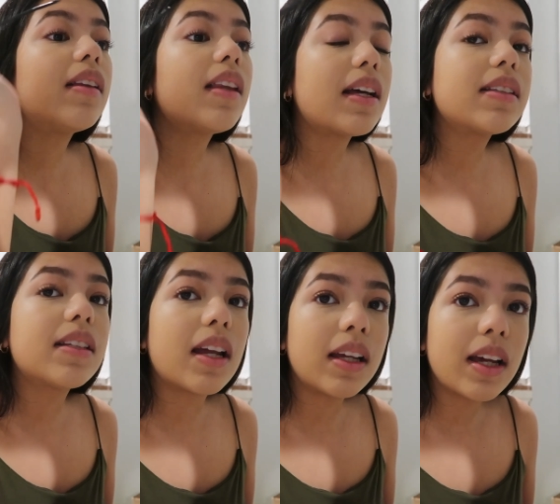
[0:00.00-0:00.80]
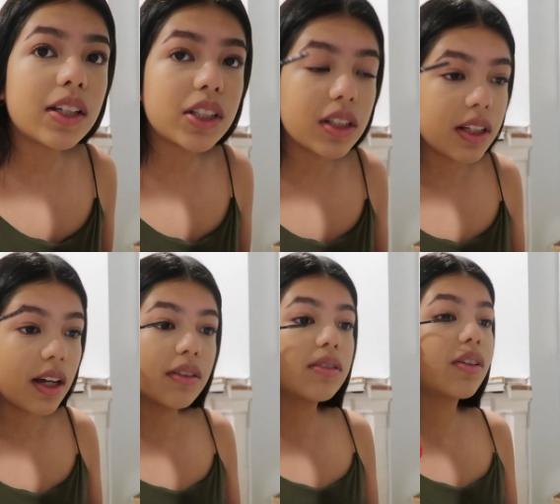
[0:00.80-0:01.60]
last night actually,
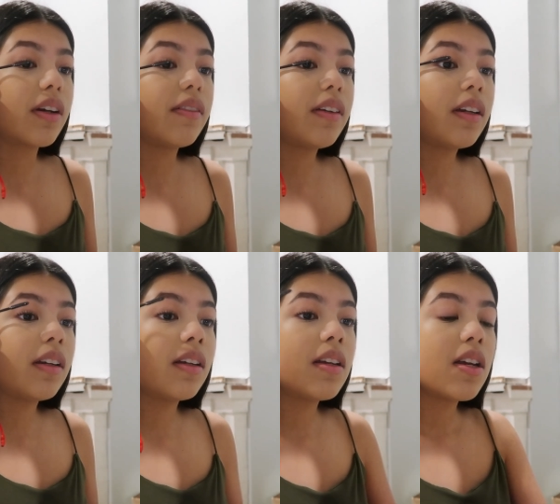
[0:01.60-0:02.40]
I was craving it.